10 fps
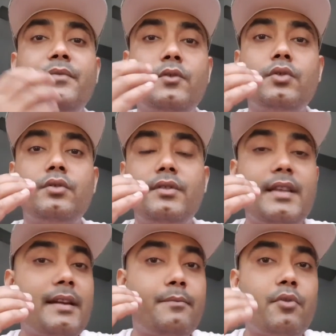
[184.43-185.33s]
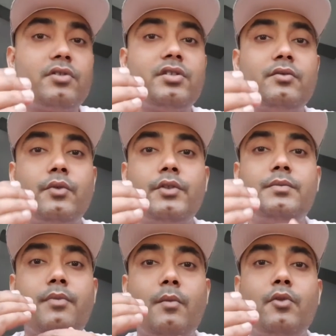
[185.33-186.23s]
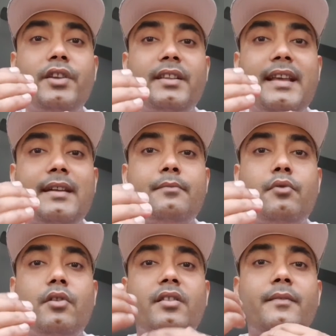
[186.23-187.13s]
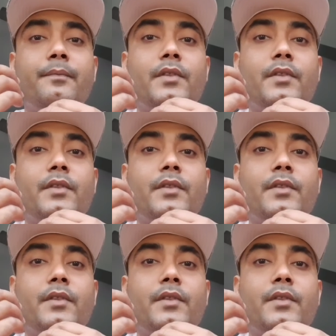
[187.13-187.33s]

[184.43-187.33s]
though that person who is promoting that product